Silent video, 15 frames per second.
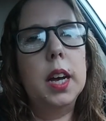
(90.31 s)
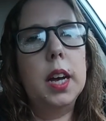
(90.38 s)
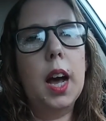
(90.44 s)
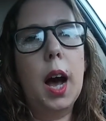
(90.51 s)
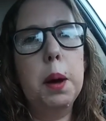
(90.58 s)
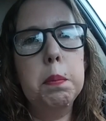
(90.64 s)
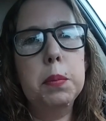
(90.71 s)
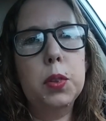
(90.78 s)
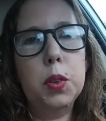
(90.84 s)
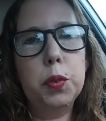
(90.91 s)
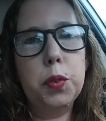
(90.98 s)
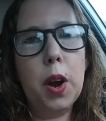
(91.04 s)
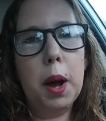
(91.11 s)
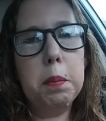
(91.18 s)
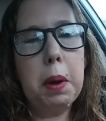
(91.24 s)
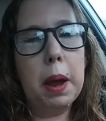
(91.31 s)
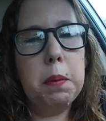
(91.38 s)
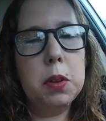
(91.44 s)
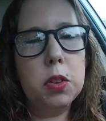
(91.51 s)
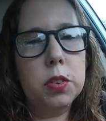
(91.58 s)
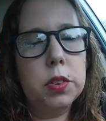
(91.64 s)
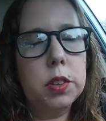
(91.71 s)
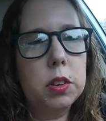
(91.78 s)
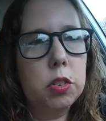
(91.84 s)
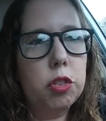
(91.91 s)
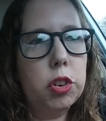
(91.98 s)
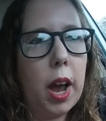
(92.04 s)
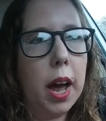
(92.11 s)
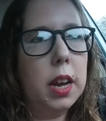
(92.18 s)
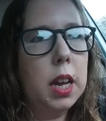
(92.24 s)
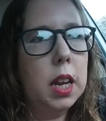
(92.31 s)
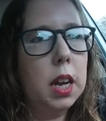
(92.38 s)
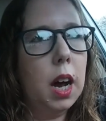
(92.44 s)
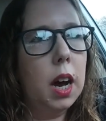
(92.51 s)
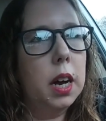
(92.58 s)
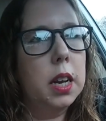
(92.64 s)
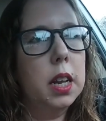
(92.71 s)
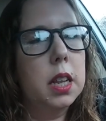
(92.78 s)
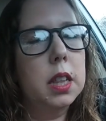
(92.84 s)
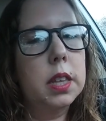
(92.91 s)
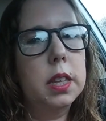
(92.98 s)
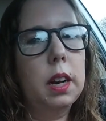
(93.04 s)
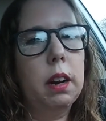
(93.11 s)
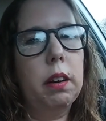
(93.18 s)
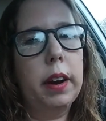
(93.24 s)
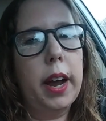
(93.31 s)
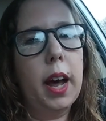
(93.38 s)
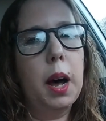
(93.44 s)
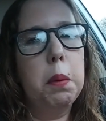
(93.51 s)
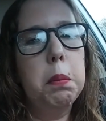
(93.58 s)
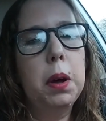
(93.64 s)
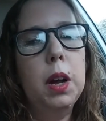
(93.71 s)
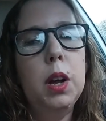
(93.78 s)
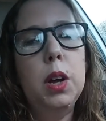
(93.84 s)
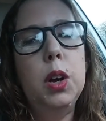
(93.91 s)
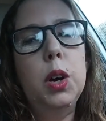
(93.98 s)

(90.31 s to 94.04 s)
comes from, I was chatting on Instagram